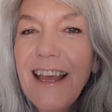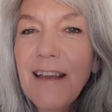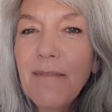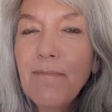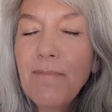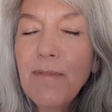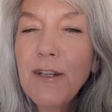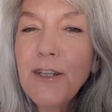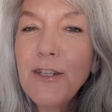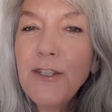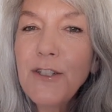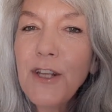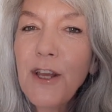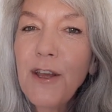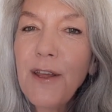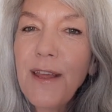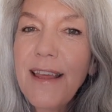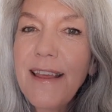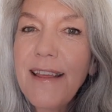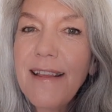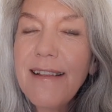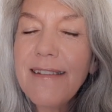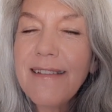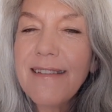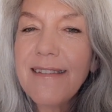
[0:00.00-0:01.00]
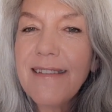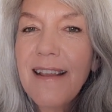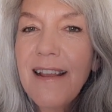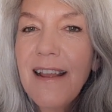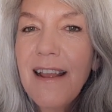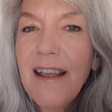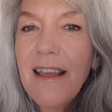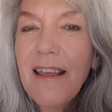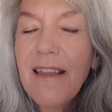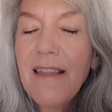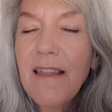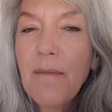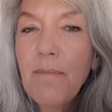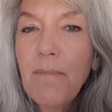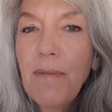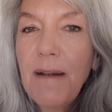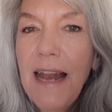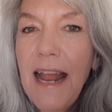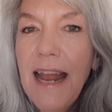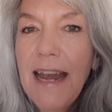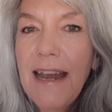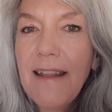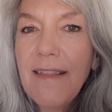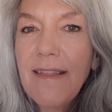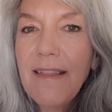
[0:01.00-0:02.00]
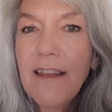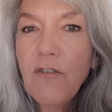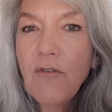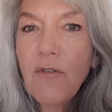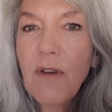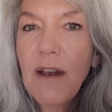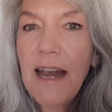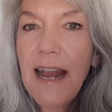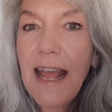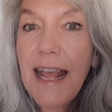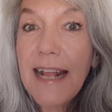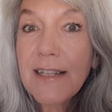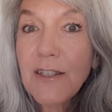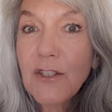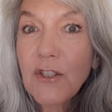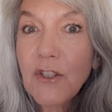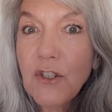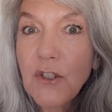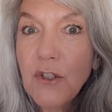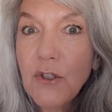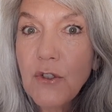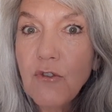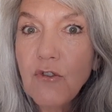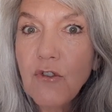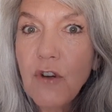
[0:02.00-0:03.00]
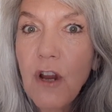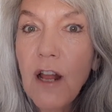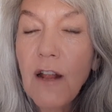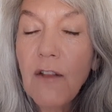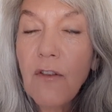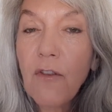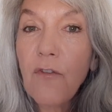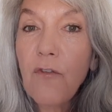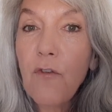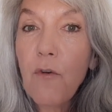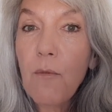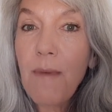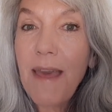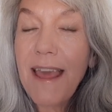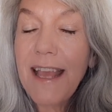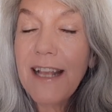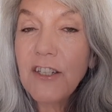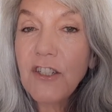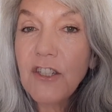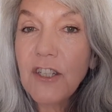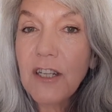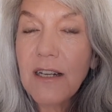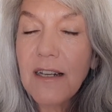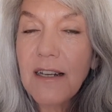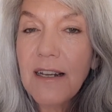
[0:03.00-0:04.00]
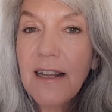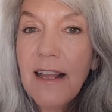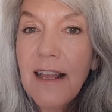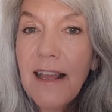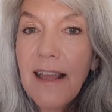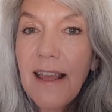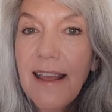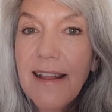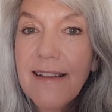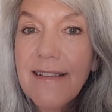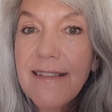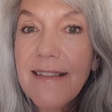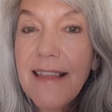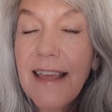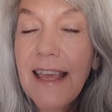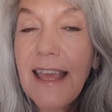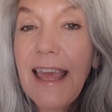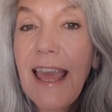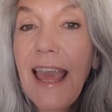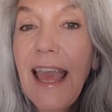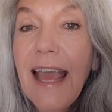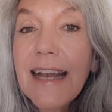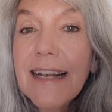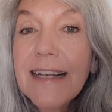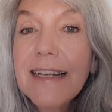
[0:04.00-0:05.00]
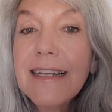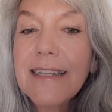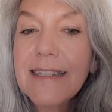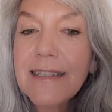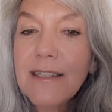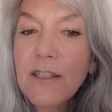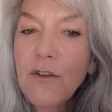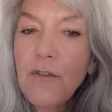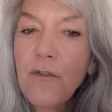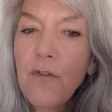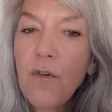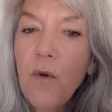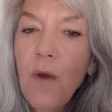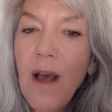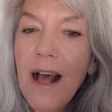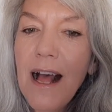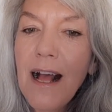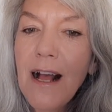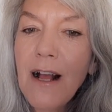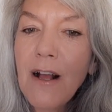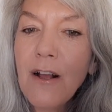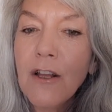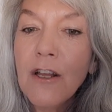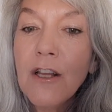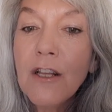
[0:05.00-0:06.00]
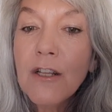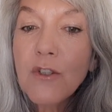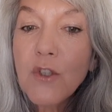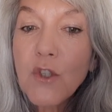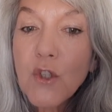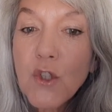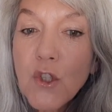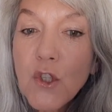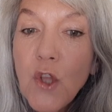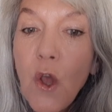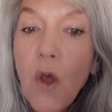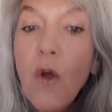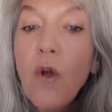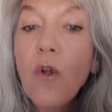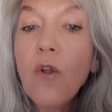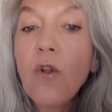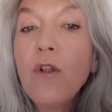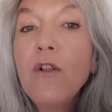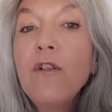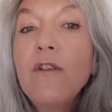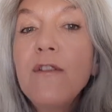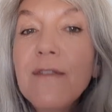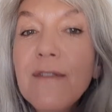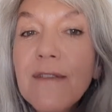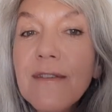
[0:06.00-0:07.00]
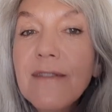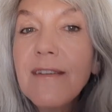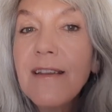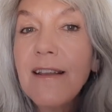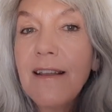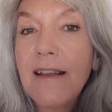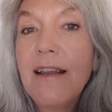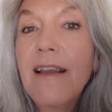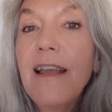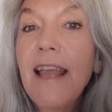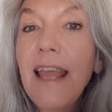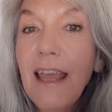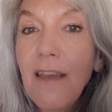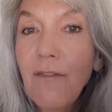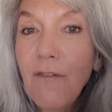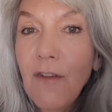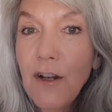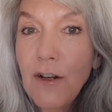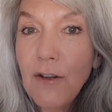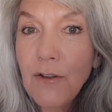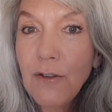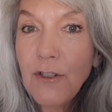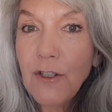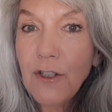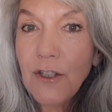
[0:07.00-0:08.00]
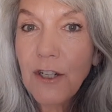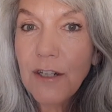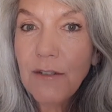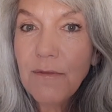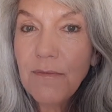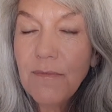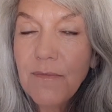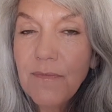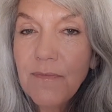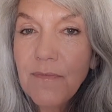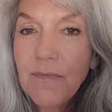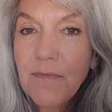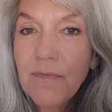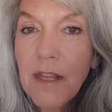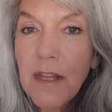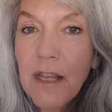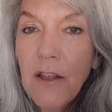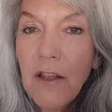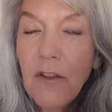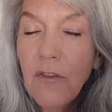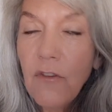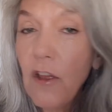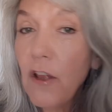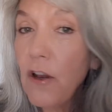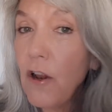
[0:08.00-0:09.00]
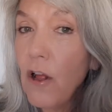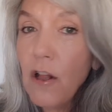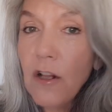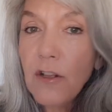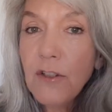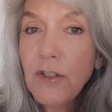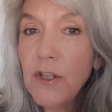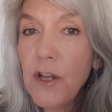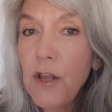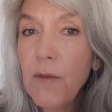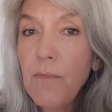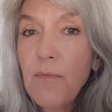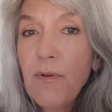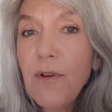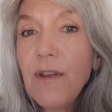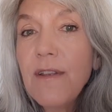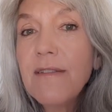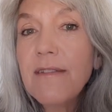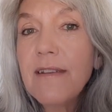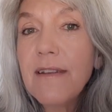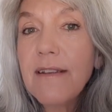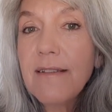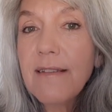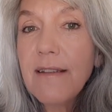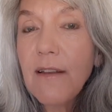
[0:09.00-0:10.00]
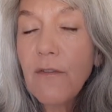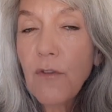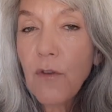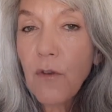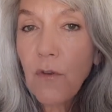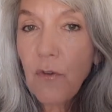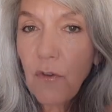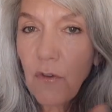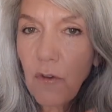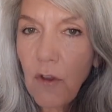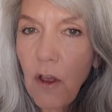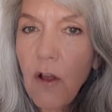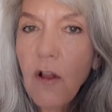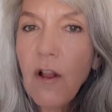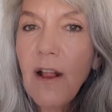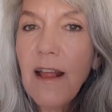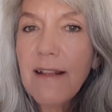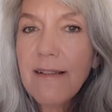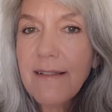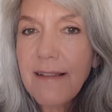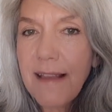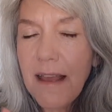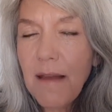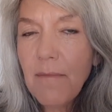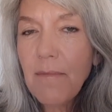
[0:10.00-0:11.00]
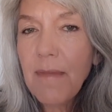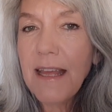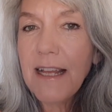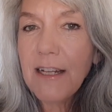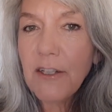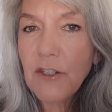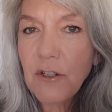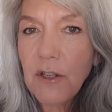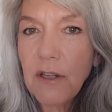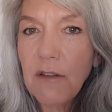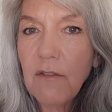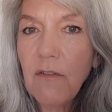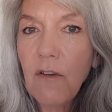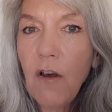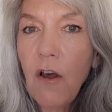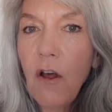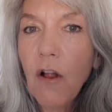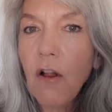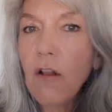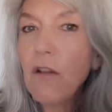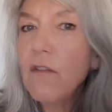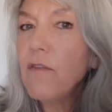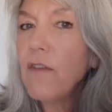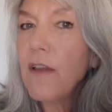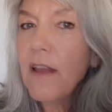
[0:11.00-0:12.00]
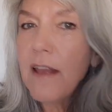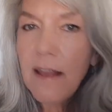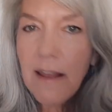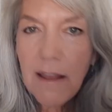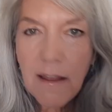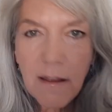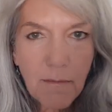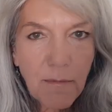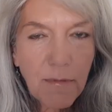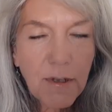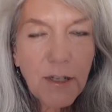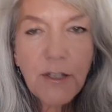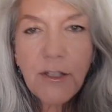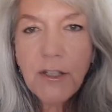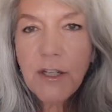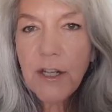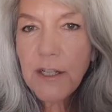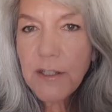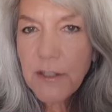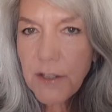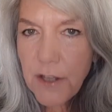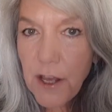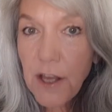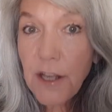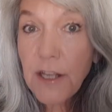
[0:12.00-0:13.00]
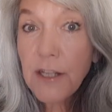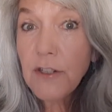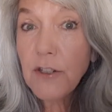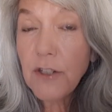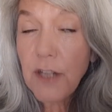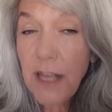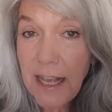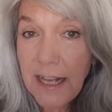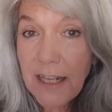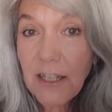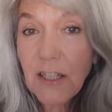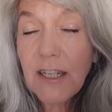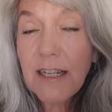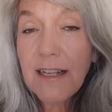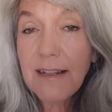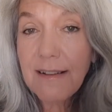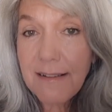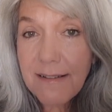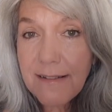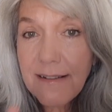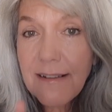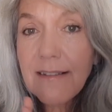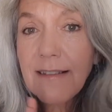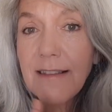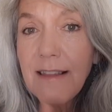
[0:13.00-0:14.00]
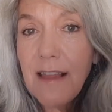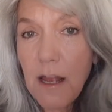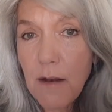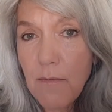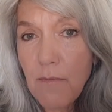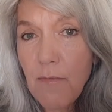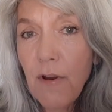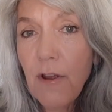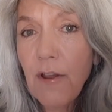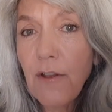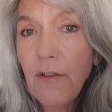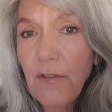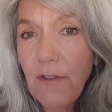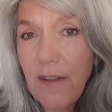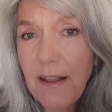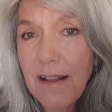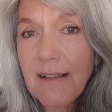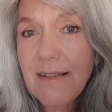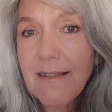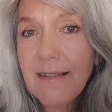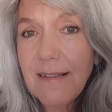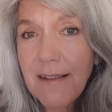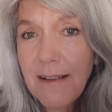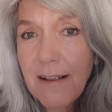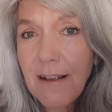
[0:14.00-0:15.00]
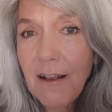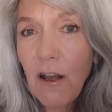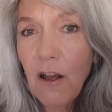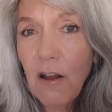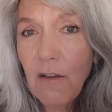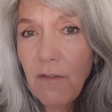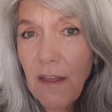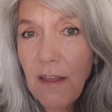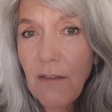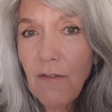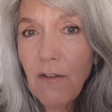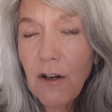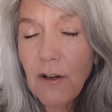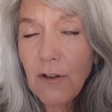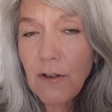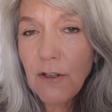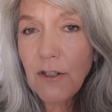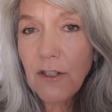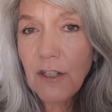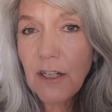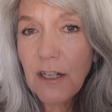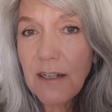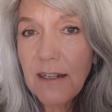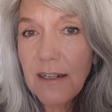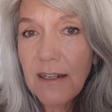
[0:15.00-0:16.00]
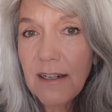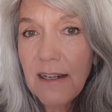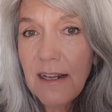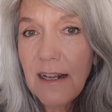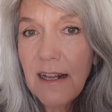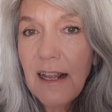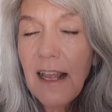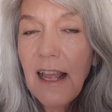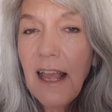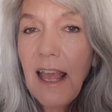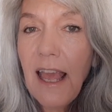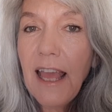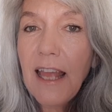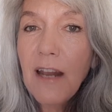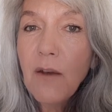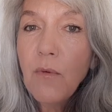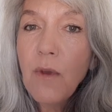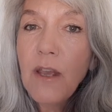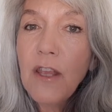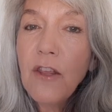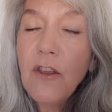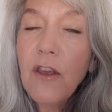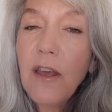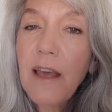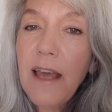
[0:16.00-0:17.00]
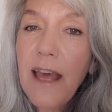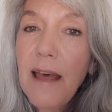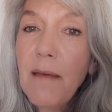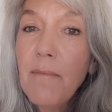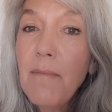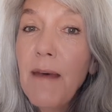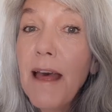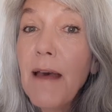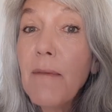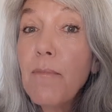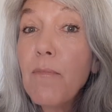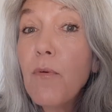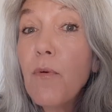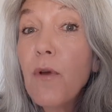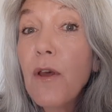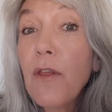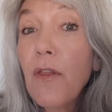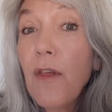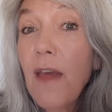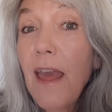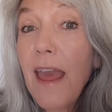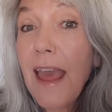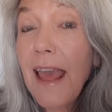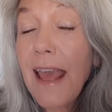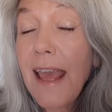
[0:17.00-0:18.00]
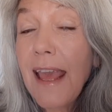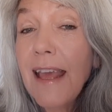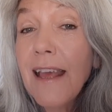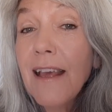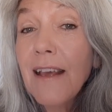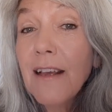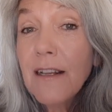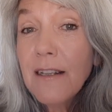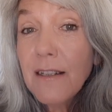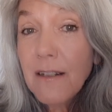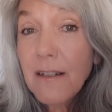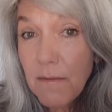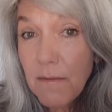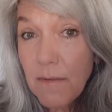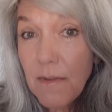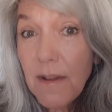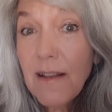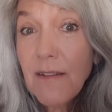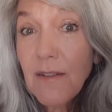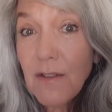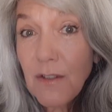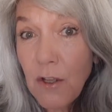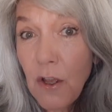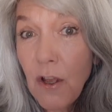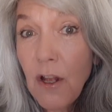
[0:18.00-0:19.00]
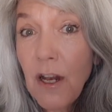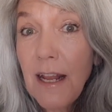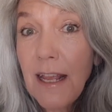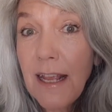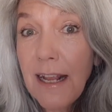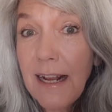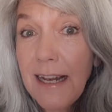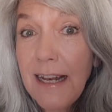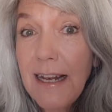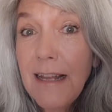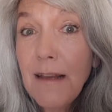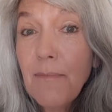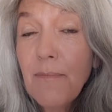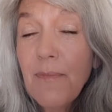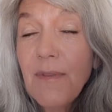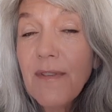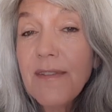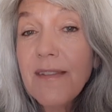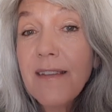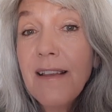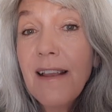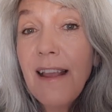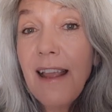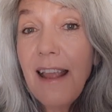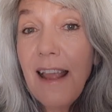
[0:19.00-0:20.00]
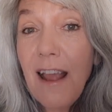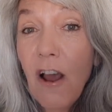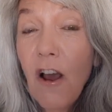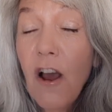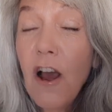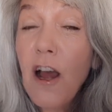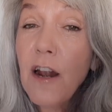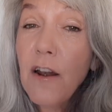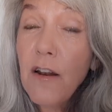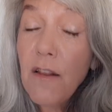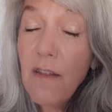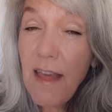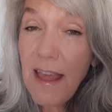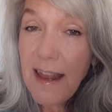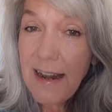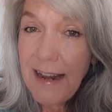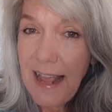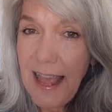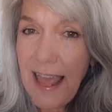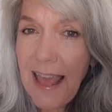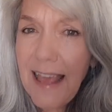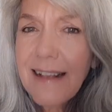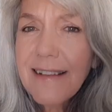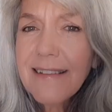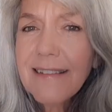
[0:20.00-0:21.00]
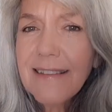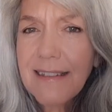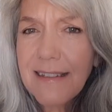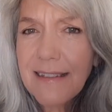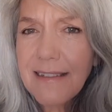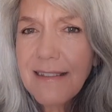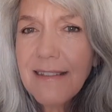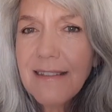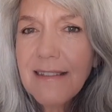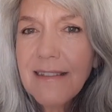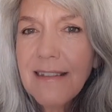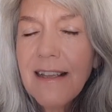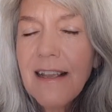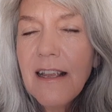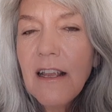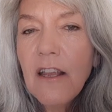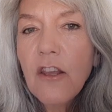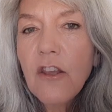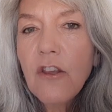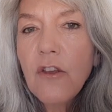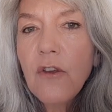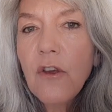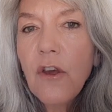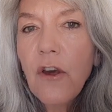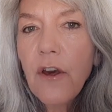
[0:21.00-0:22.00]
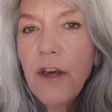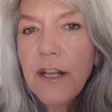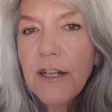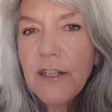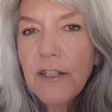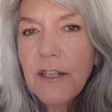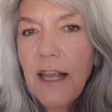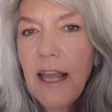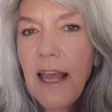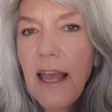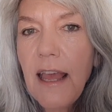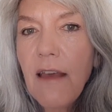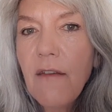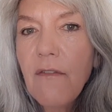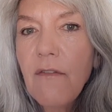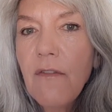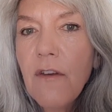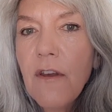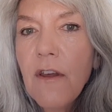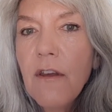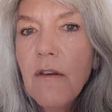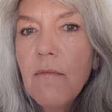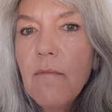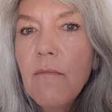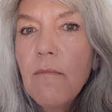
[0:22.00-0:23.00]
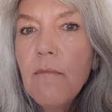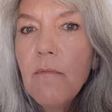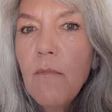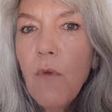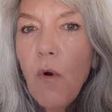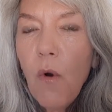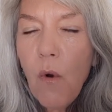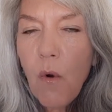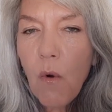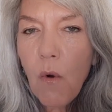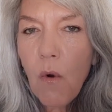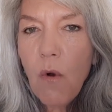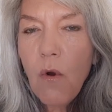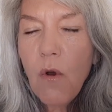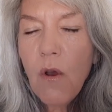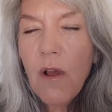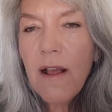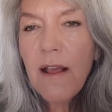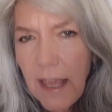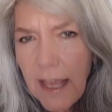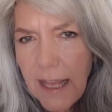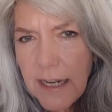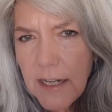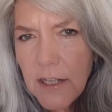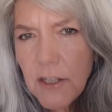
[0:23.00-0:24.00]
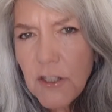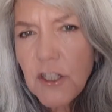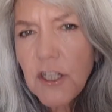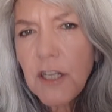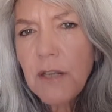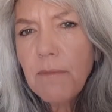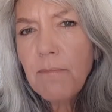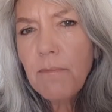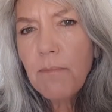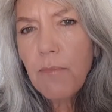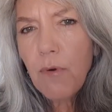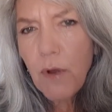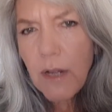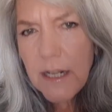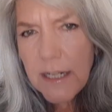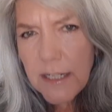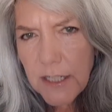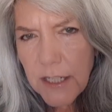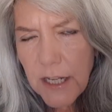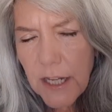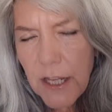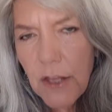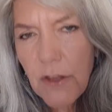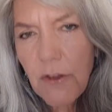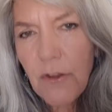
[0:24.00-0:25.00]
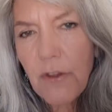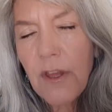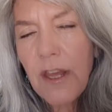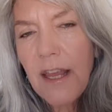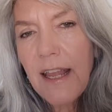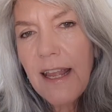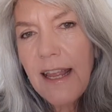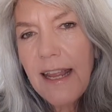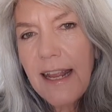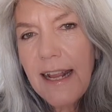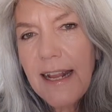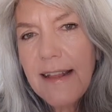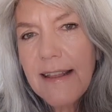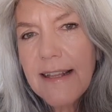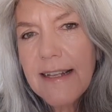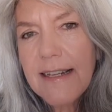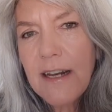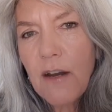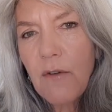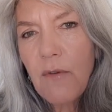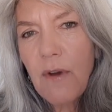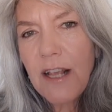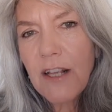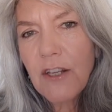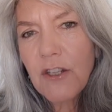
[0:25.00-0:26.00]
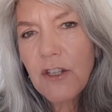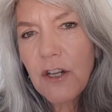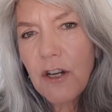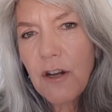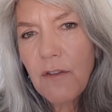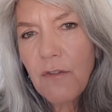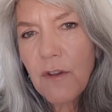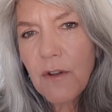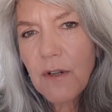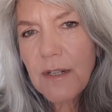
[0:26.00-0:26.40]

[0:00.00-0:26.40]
Pluto is the planet that relates to transformation. It's the catalyst for our soul's evolution. So it holds no prisoners. If your soul has come here to evolve, Pluto is going to actually assist that process of evolution. And when you come up with a solar eclipse on that axis, you're going to have more energy pointing you in the direction of your